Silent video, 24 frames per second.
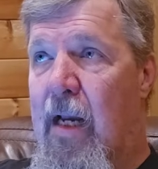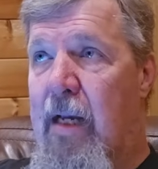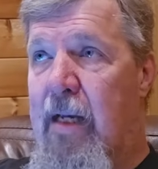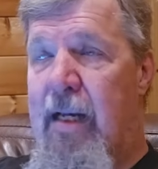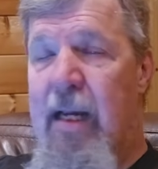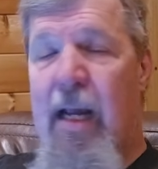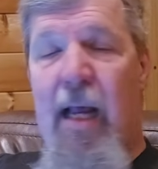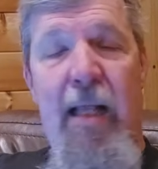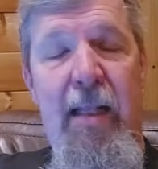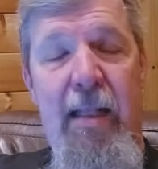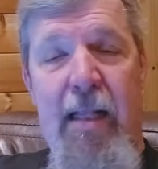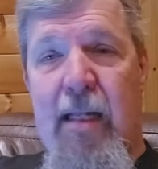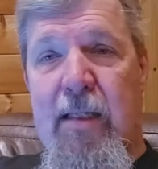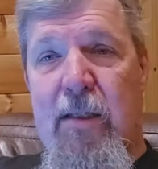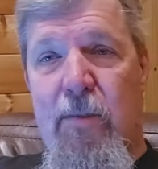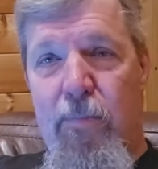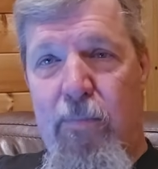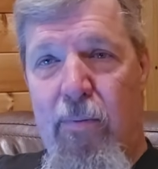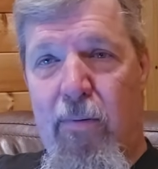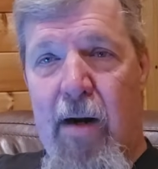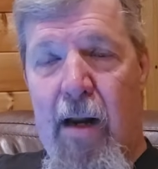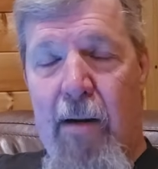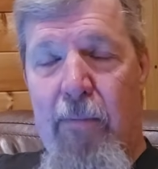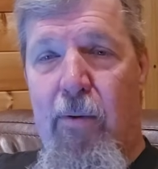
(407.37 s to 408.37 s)
yeah, that's
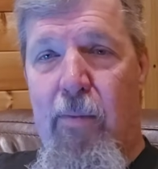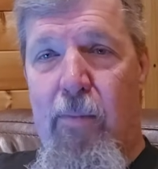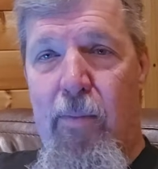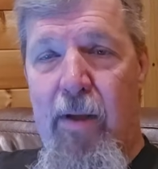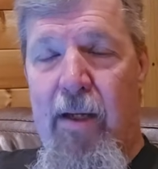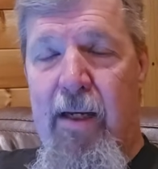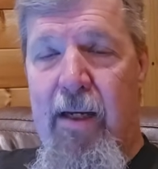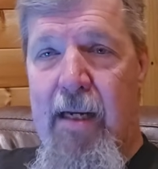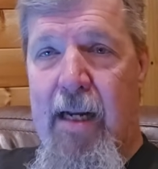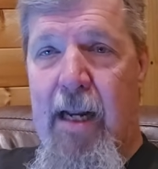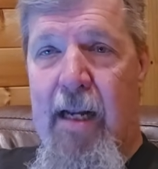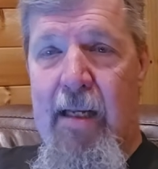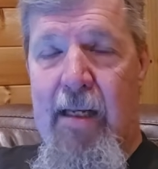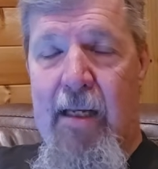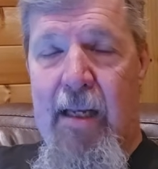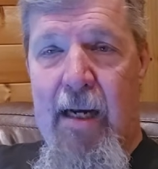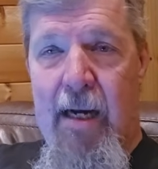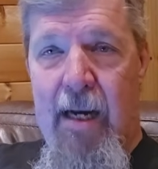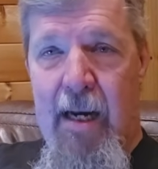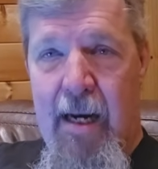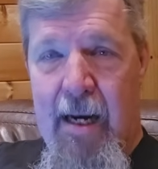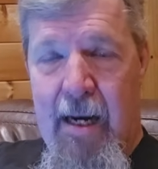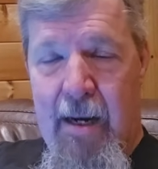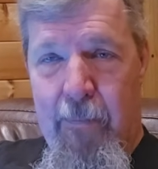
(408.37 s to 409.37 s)
probably not
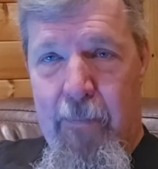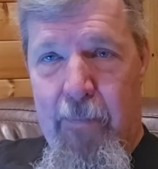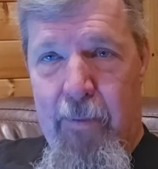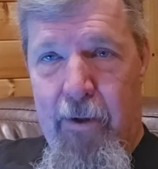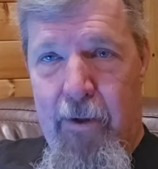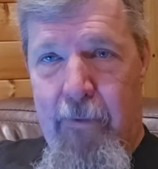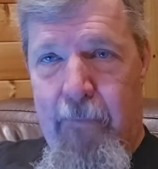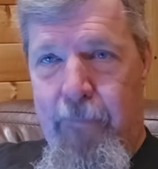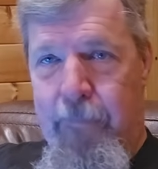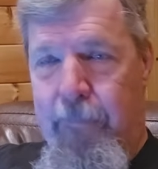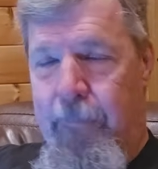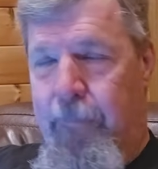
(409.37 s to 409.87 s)
going to happen.